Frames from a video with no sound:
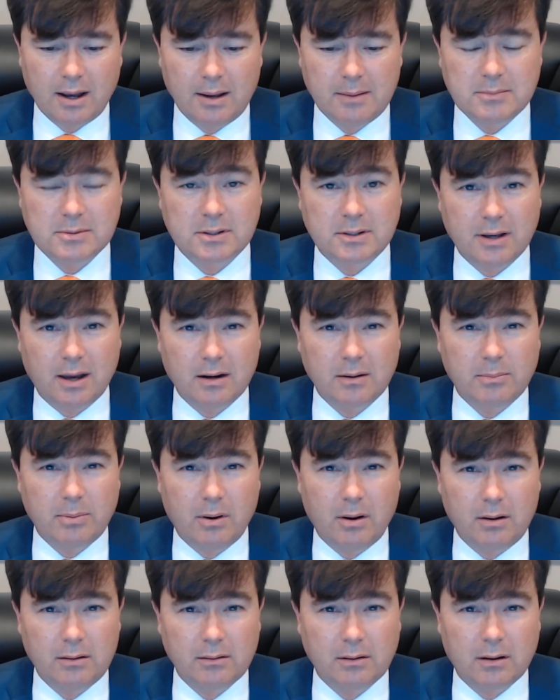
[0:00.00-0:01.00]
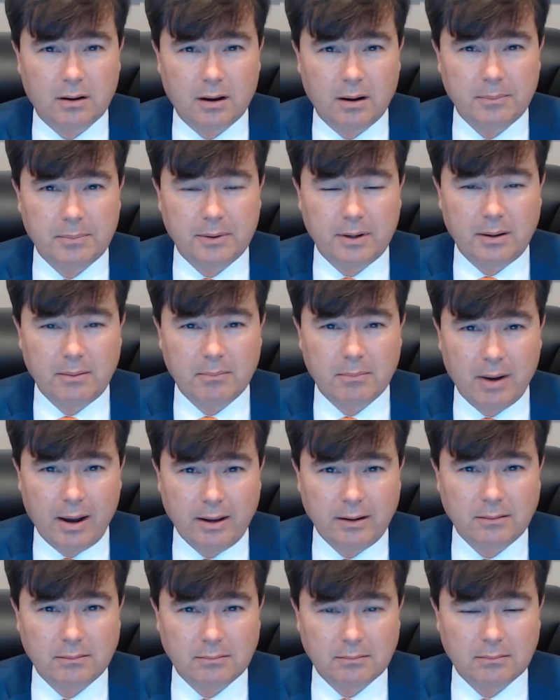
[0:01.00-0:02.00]
the title pawn company
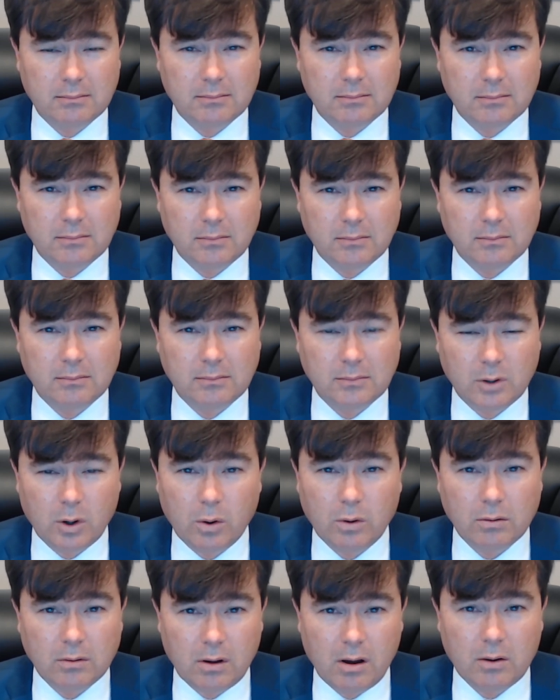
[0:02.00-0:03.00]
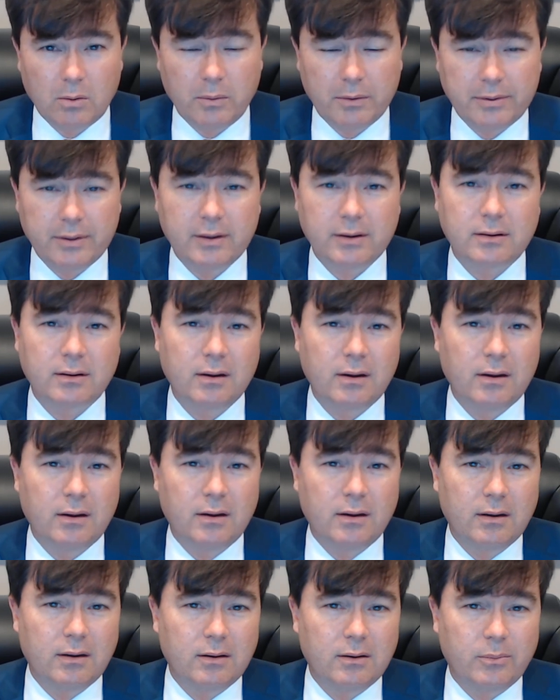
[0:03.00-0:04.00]
might go along with it.
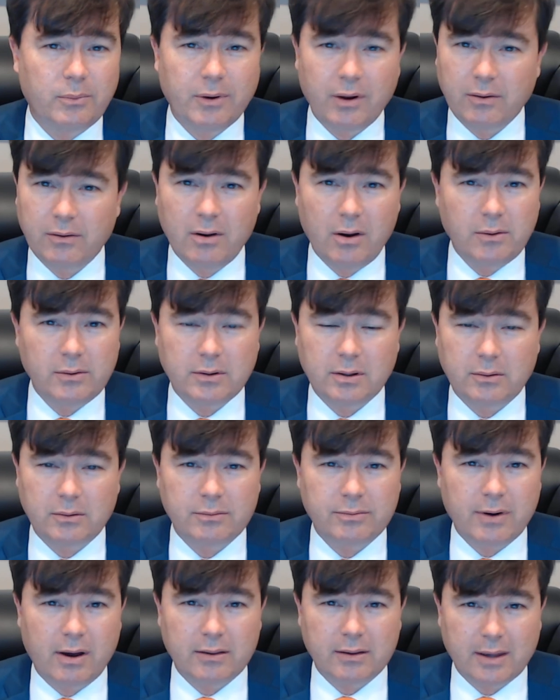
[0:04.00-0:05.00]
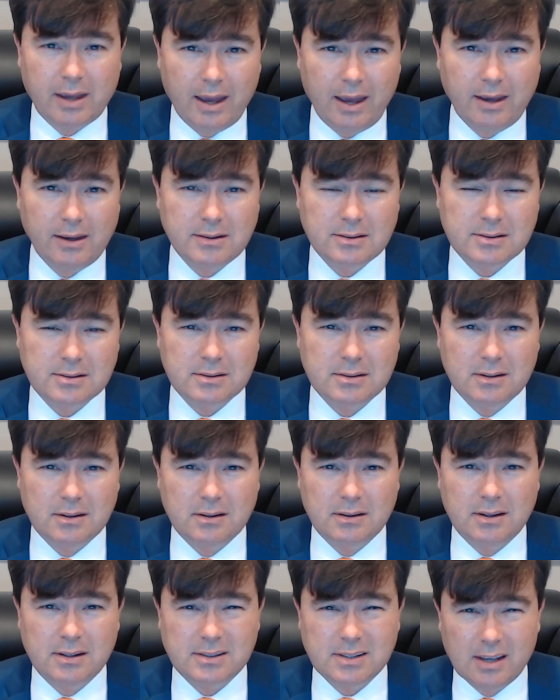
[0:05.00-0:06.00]
We don't know until we file the case.
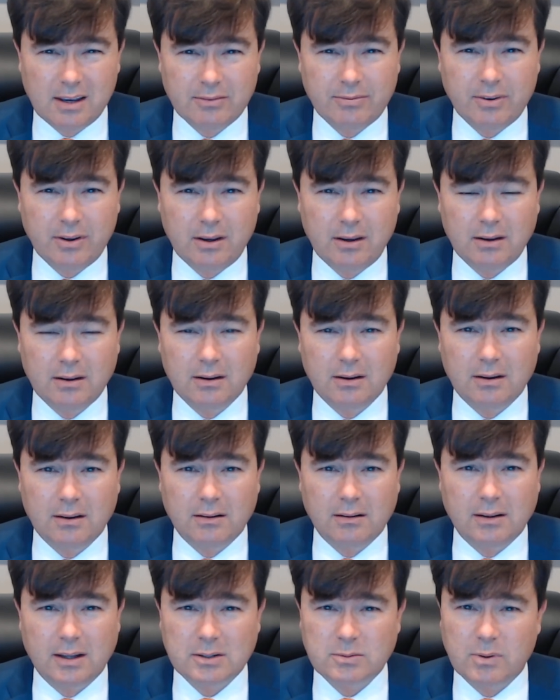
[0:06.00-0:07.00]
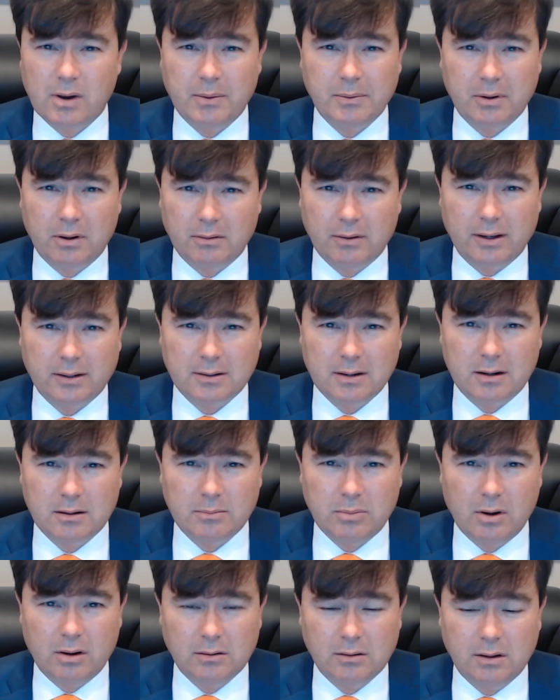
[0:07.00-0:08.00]
It's iffy. That's why we don't like title
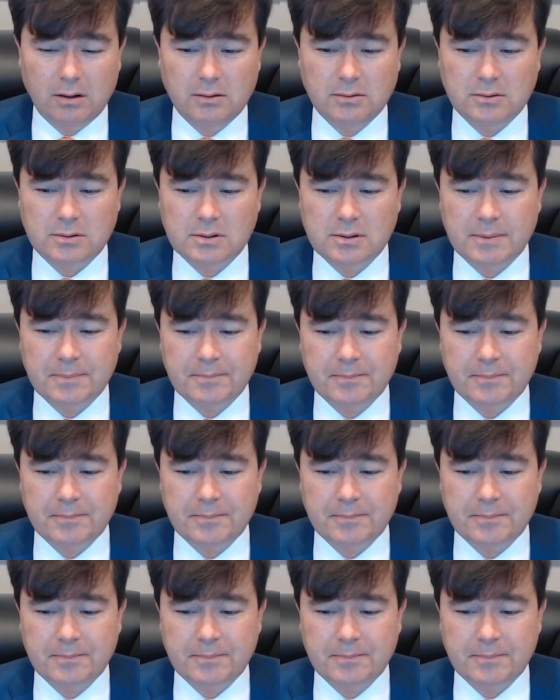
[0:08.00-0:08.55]
pawn loans.